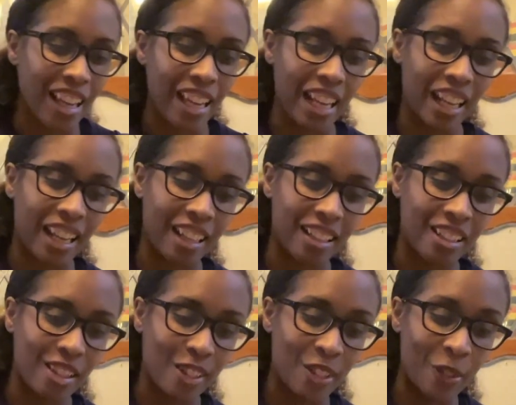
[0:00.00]
And
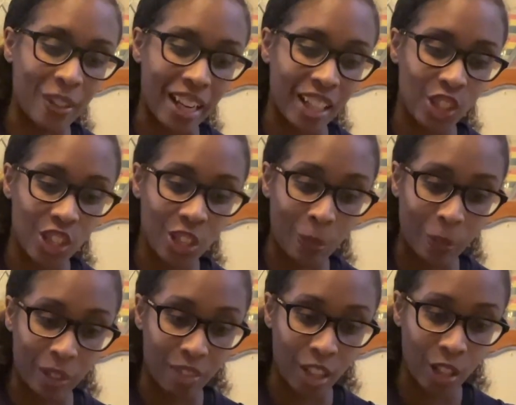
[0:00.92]
so next year,
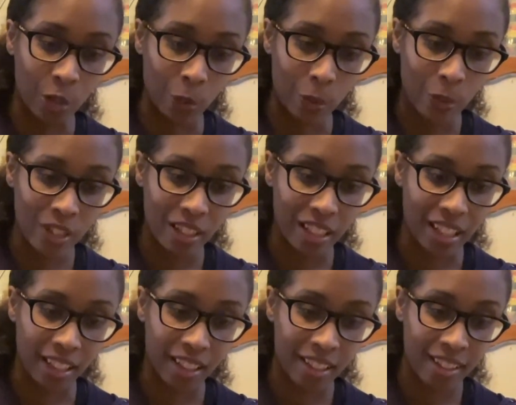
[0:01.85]
one of our goals
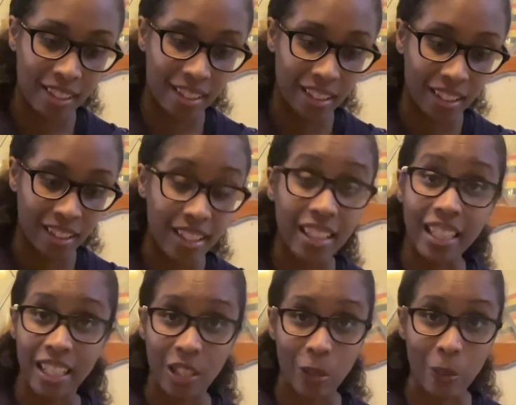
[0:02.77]
is to
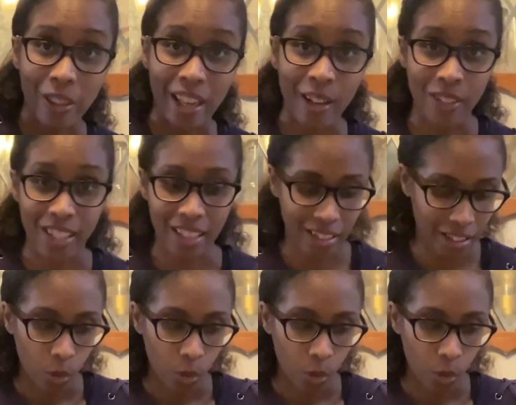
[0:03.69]
get to 1,000,